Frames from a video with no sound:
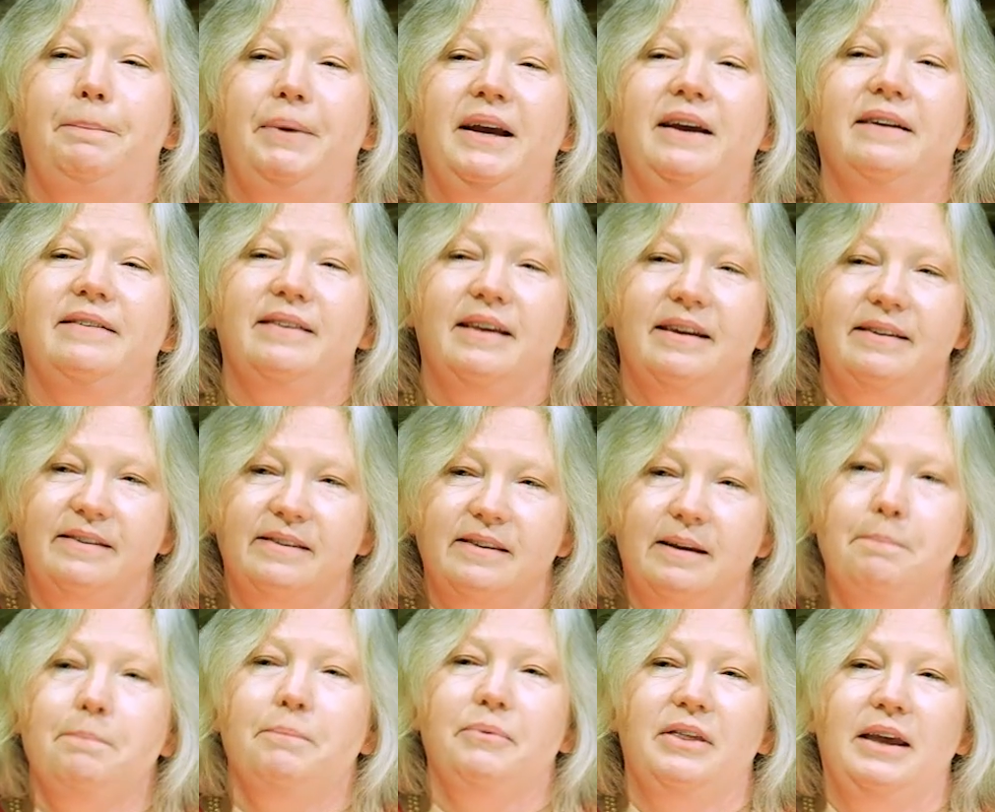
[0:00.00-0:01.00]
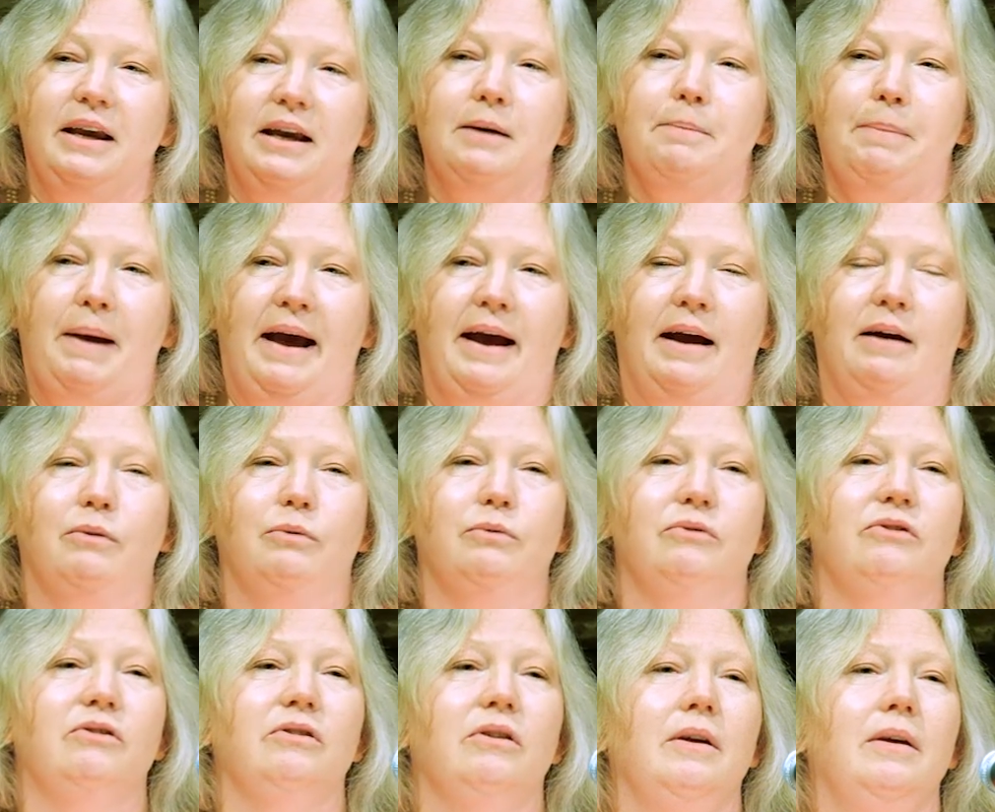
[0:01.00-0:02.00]
Because there's something
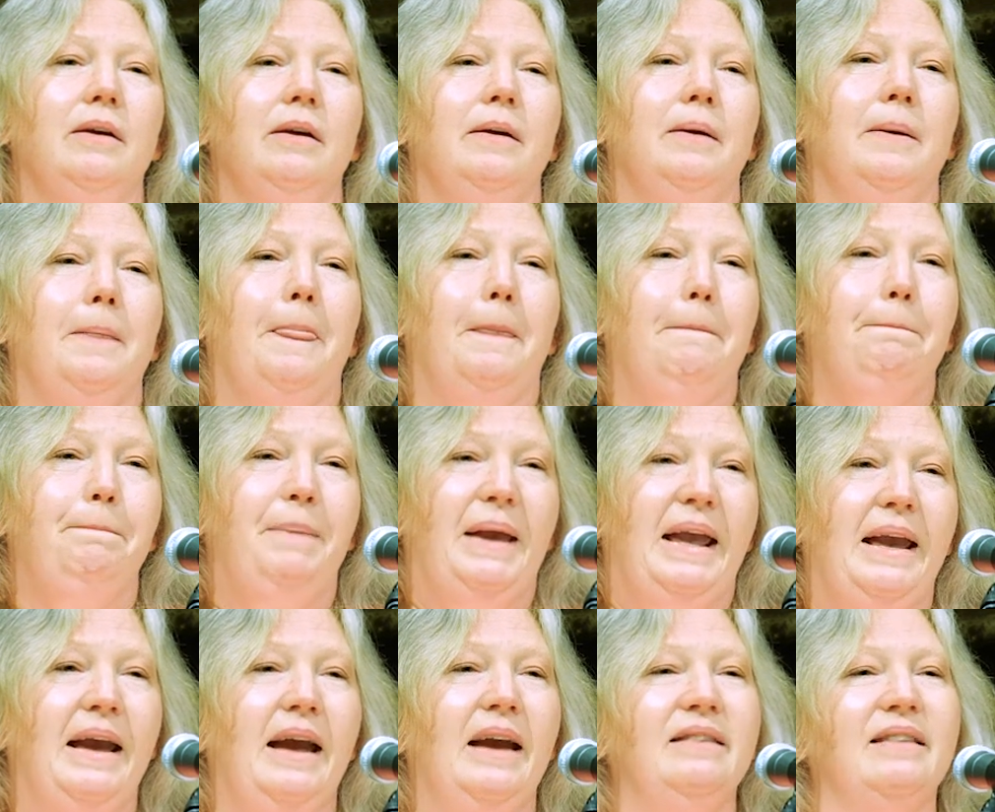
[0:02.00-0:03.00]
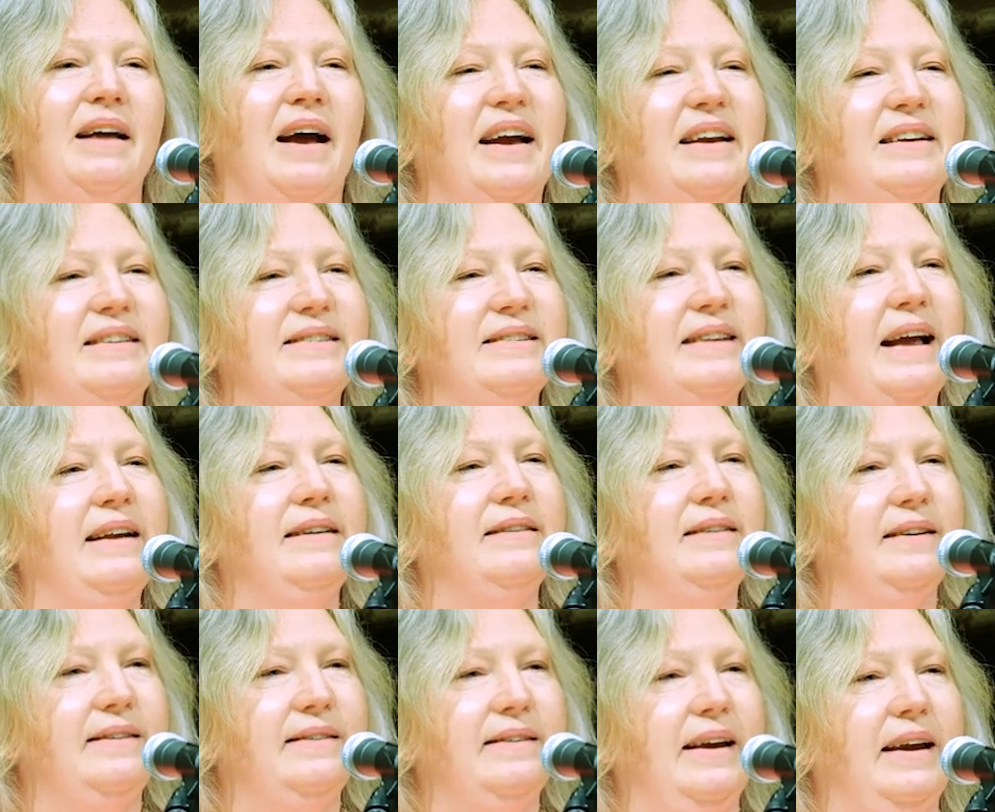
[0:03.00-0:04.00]
about being that
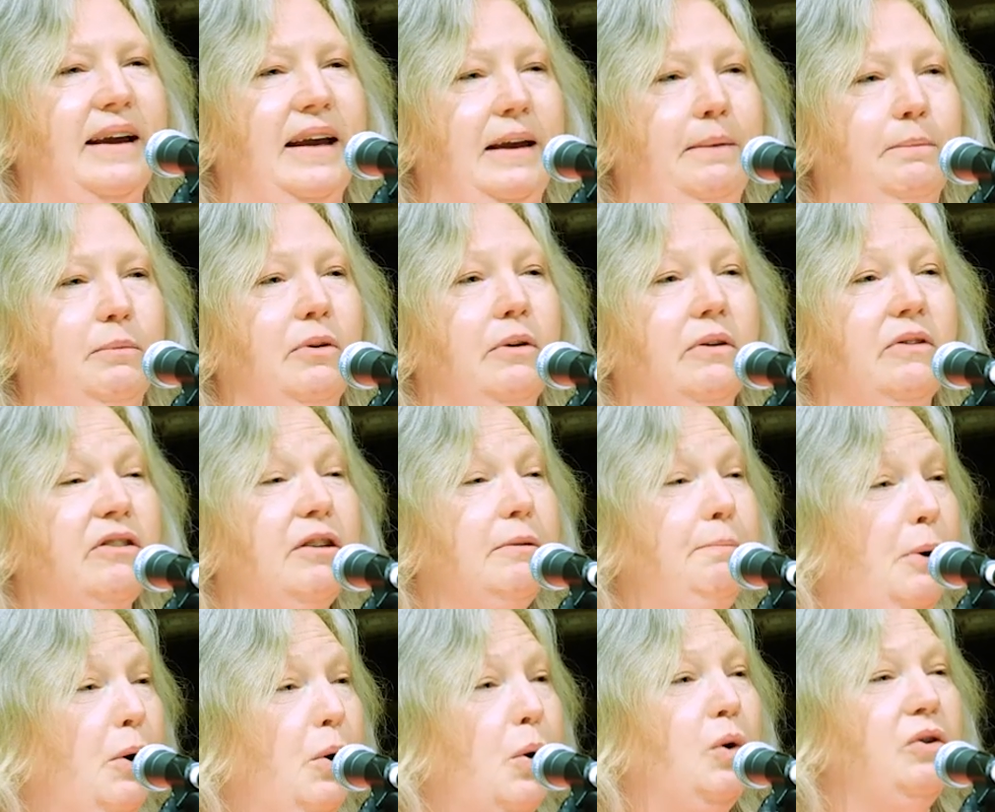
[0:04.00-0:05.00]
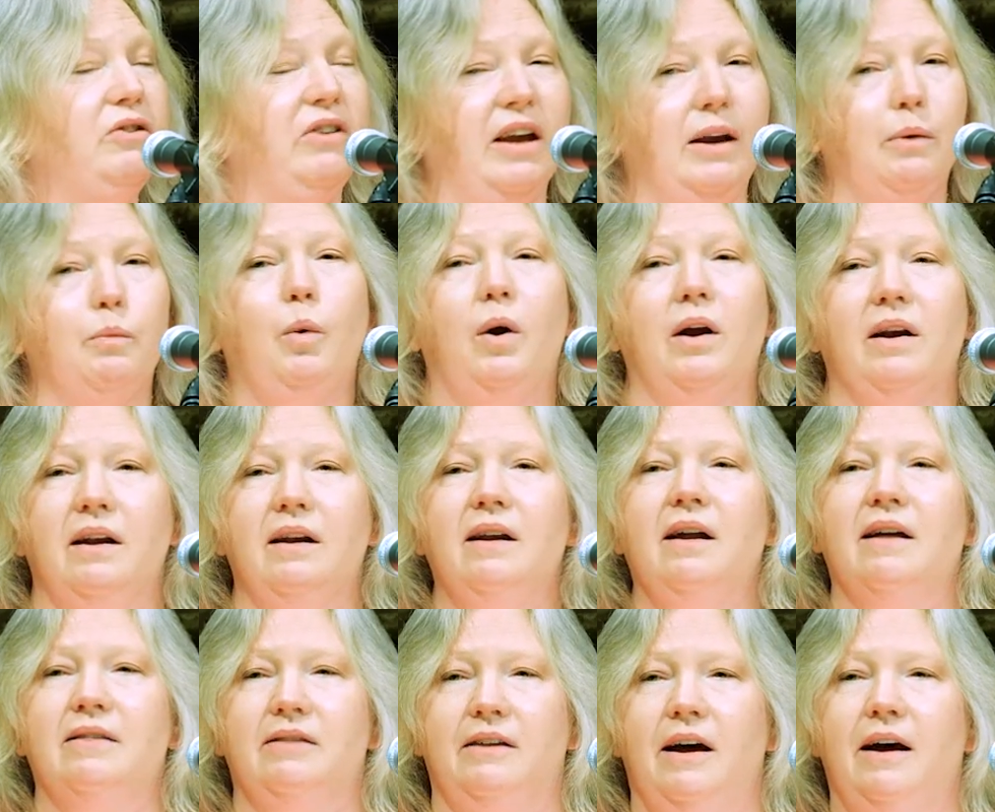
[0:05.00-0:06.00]
extended team, supporting one
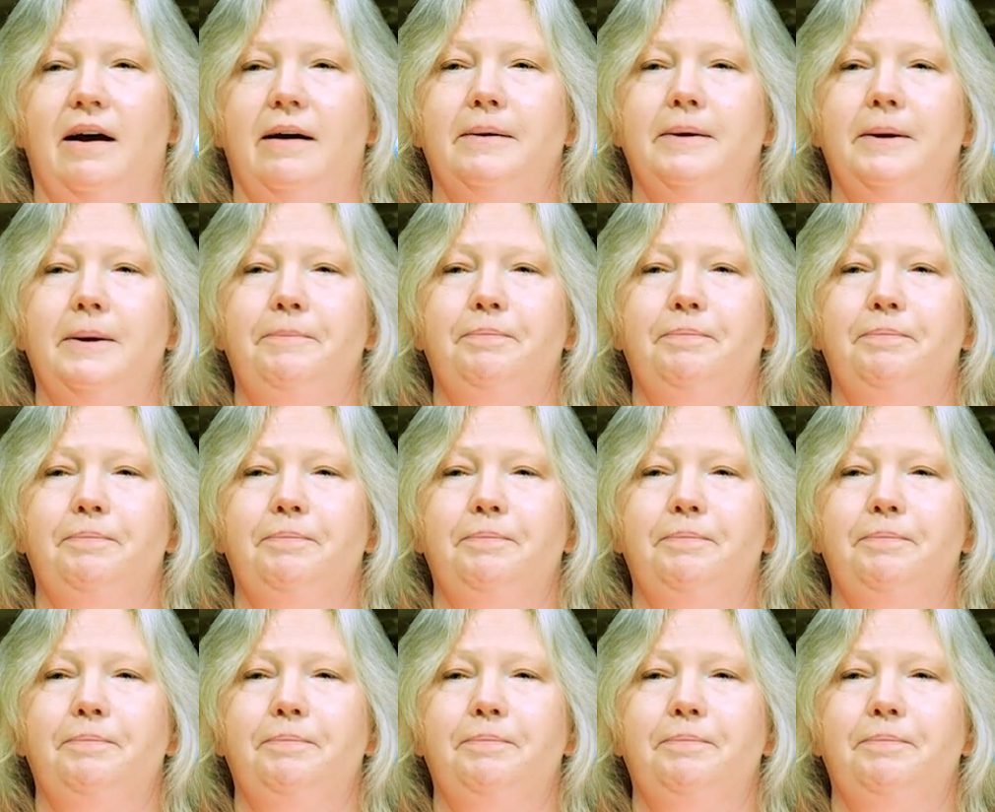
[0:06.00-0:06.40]
another,